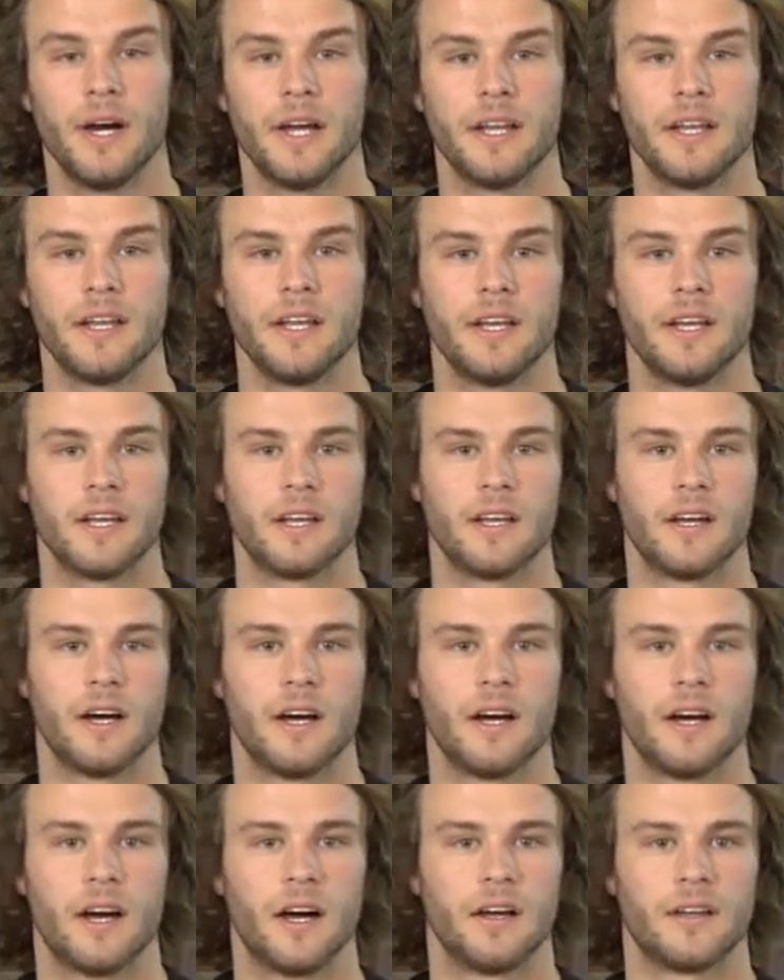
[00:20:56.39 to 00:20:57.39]
But
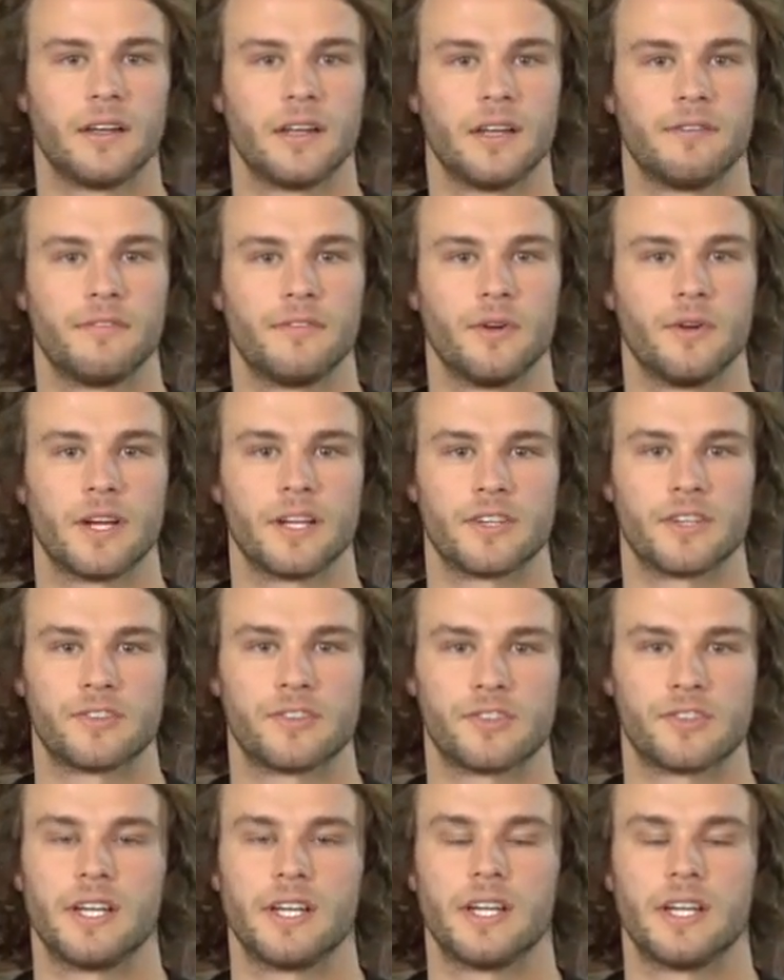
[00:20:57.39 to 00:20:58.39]
if you're
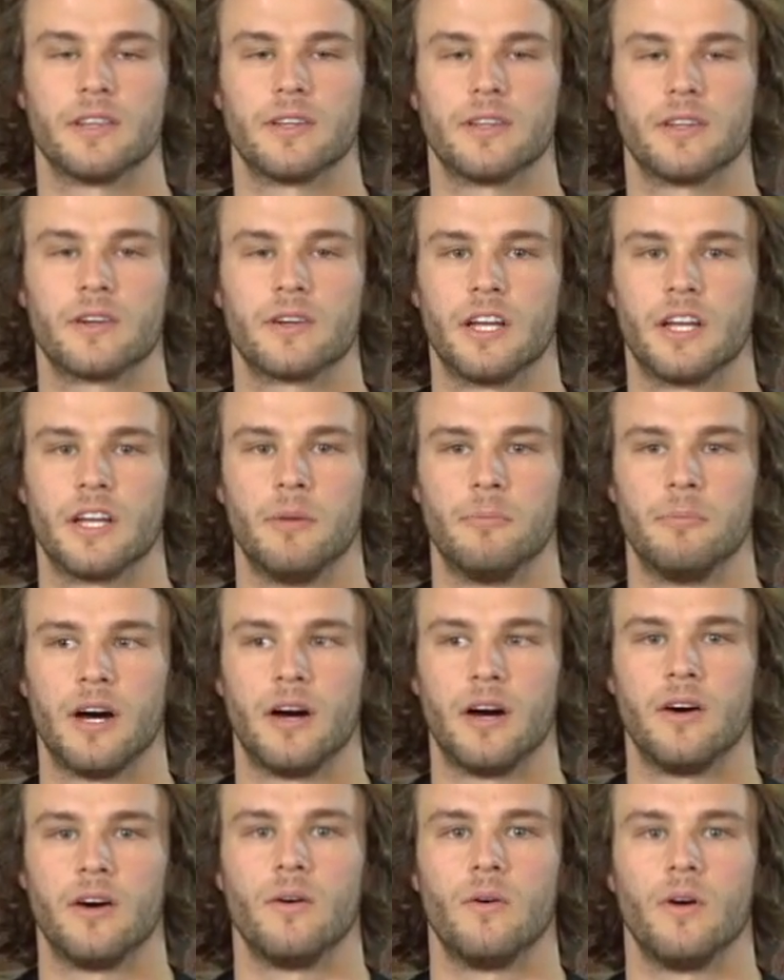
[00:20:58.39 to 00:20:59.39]
interested in learning
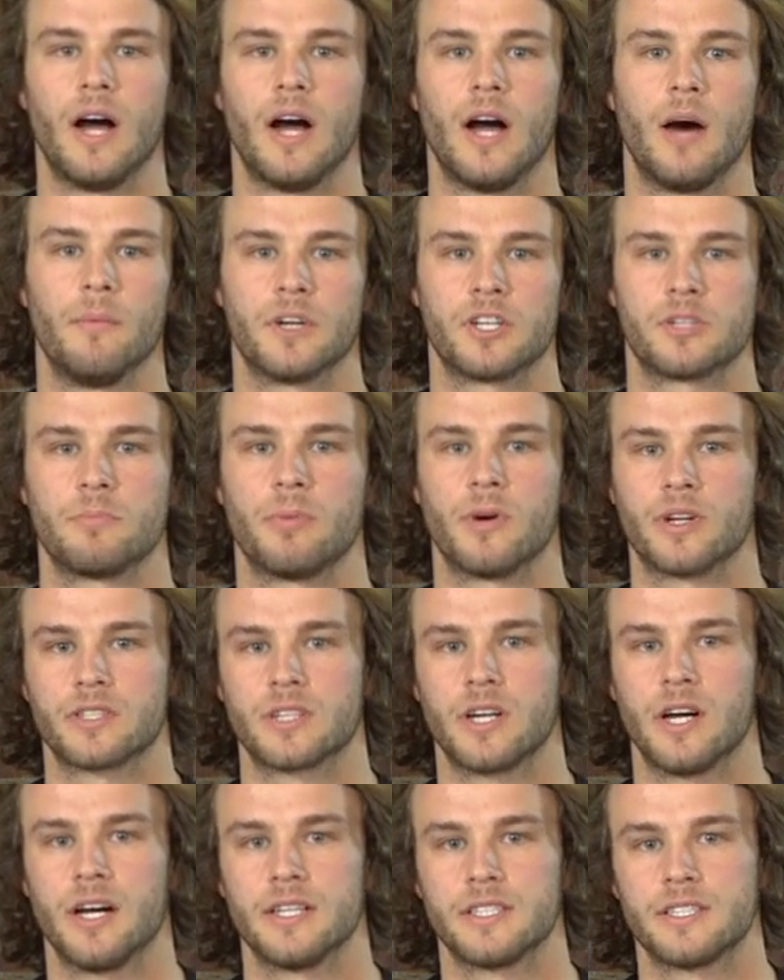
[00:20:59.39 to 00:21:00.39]
about how much
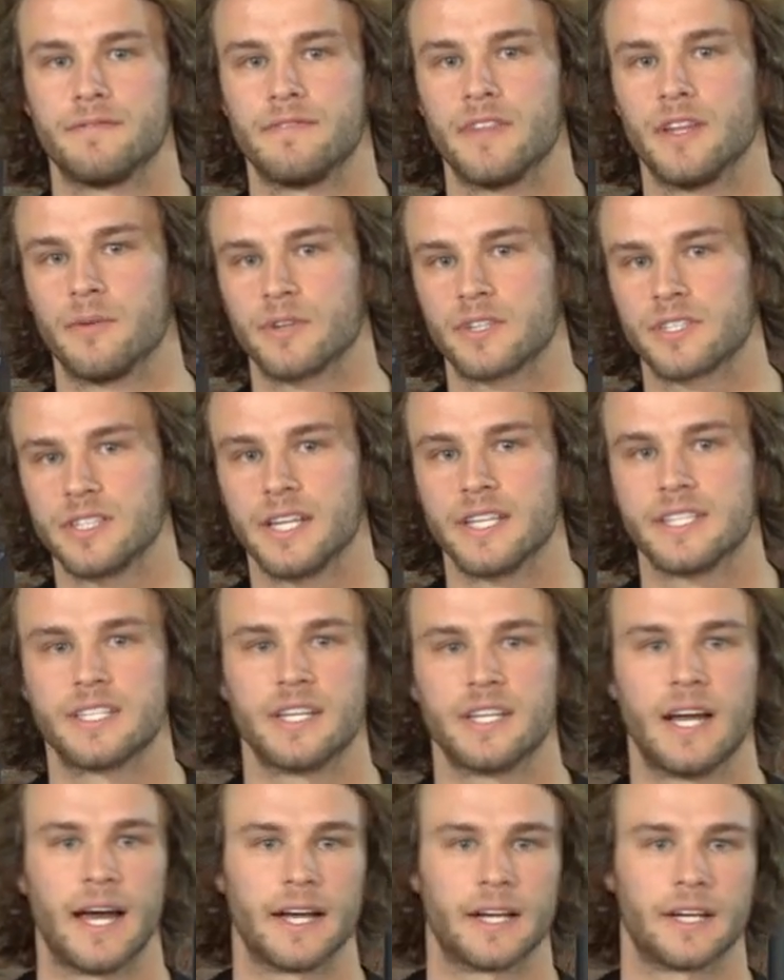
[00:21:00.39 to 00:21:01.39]
parts cost if they were sliced
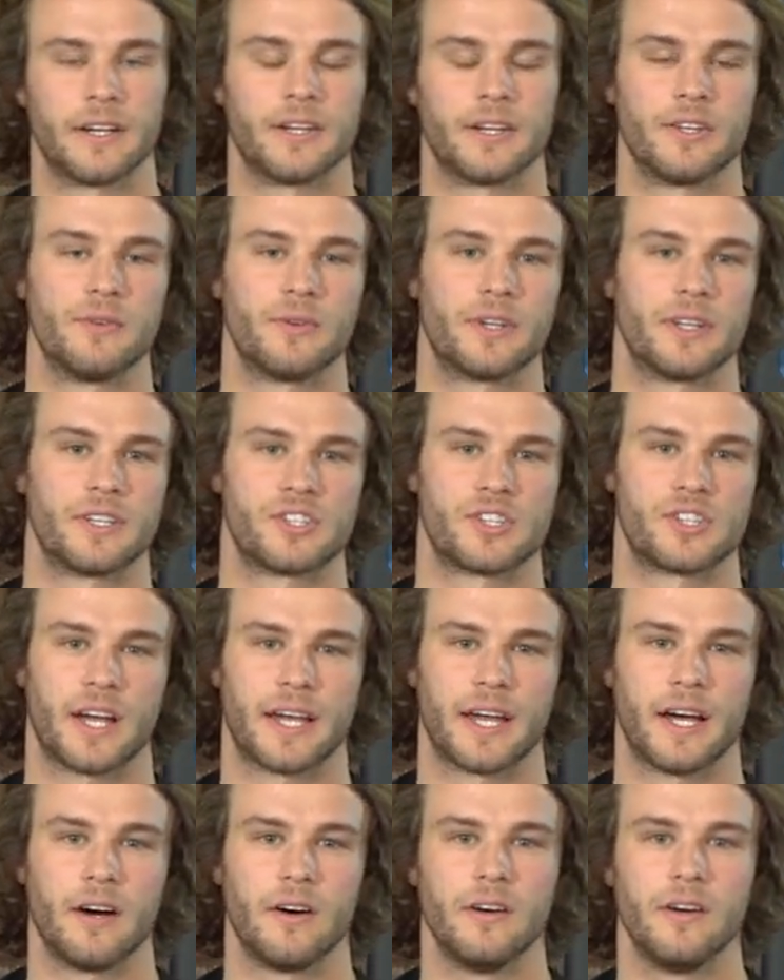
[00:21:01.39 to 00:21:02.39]
in Eiger, you can
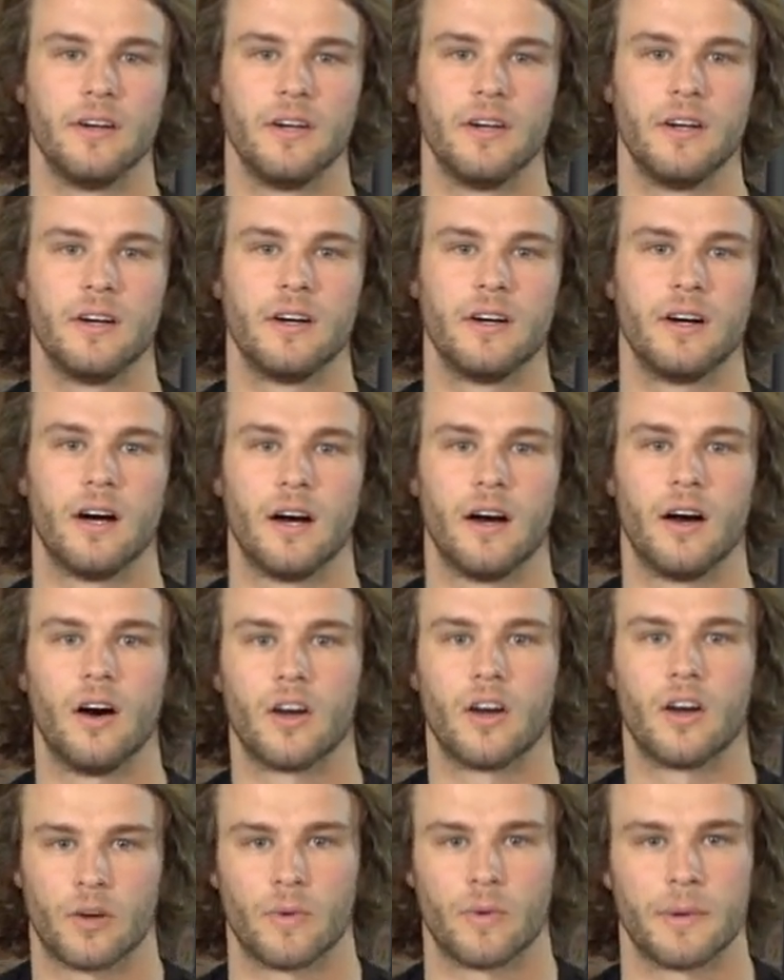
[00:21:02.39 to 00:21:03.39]
check out
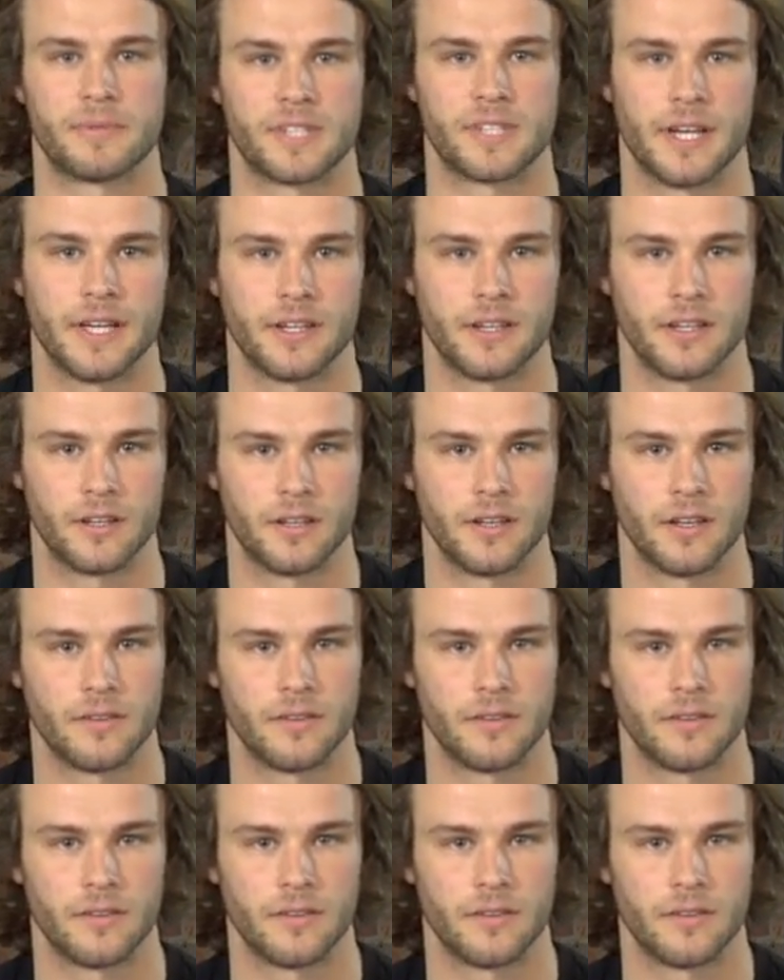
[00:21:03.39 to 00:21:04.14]
on our website.